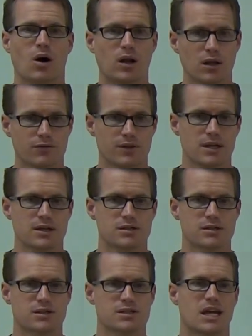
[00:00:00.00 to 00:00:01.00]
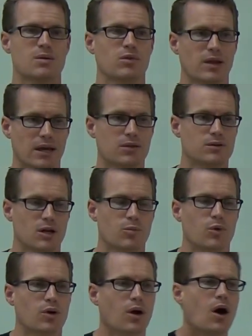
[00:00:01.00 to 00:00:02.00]
all of these the same length
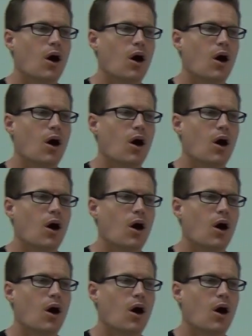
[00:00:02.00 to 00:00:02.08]
number.